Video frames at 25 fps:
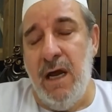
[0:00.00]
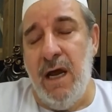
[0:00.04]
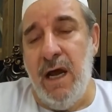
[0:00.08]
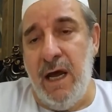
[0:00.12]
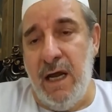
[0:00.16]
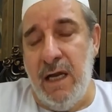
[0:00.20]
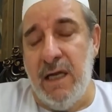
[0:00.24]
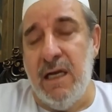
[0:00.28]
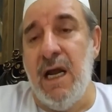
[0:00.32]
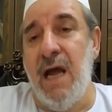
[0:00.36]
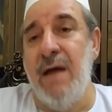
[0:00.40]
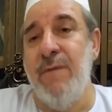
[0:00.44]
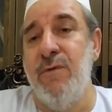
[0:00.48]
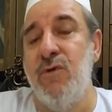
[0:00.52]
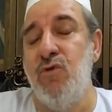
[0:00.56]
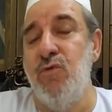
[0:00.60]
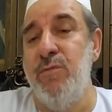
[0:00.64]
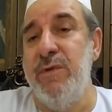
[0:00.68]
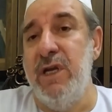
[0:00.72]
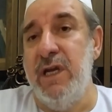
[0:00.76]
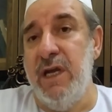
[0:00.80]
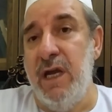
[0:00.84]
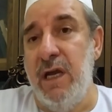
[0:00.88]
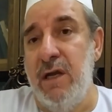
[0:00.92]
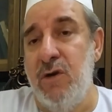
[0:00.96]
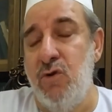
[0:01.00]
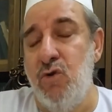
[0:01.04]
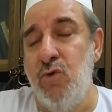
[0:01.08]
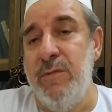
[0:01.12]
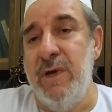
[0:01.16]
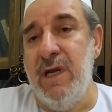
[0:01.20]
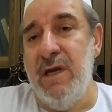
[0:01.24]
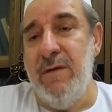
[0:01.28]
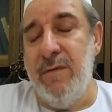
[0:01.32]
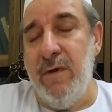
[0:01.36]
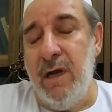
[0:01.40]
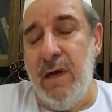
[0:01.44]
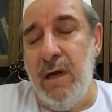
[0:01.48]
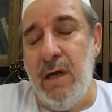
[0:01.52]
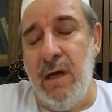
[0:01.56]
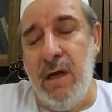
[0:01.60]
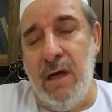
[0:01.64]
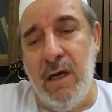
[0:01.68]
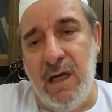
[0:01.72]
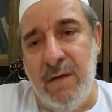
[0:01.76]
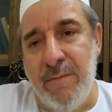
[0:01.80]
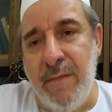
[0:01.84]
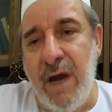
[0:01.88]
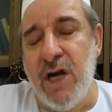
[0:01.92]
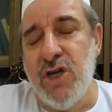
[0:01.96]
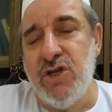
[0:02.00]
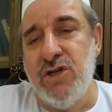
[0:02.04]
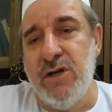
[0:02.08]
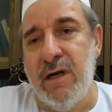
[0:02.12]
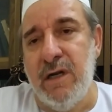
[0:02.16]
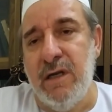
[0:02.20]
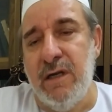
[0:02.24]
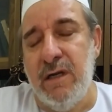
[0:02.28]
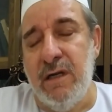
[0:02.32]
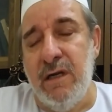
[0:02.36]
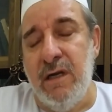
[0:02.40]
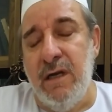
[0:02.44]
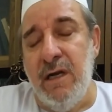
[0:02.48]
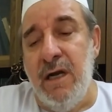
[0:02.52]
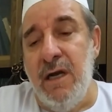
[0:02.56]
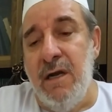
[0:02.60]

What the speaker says: and time to be imaginary.